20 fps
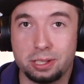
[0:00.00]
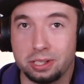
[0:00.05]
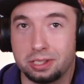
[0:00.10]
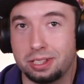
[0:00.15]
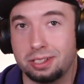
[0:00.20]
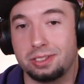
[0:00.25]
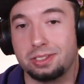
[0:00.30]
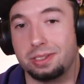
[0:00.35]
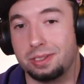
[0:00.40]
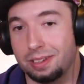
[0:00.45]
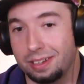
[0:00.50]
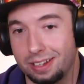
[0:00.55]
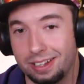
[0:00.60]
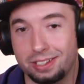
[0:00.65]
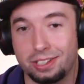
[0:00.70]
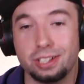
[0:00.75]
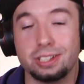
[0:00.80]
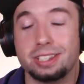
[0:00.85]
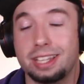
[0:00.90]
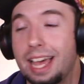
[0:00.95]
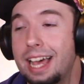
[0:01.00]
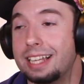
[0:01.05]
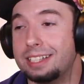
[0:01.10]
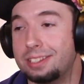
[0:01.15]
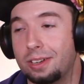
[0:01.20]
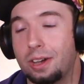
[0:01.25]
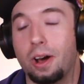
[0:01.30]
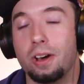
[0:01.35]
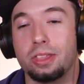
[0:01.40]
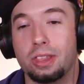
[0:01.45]
just as
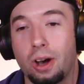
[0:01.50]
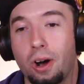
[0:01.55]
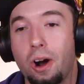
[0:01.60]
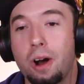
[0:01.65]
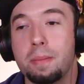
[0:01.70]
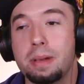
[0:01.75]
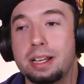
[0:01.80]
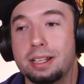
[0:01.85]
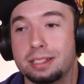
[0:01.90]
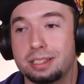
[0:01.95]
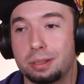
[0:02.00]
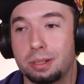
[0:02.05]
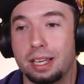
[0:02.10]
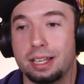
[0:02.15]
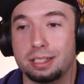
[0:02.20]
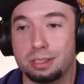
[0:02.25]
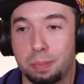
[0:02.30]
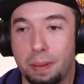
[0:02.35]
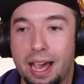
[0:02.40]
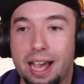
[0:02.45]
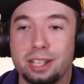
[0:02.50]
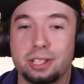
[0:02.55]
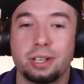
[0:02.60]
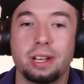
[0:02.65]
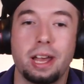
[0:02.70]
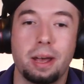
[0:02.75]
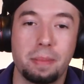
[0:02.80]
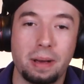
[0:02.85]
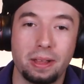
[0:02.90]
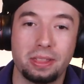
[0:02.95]
the ARMY is as
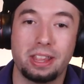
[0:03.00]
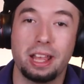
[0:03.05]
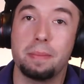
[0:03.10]
passionate about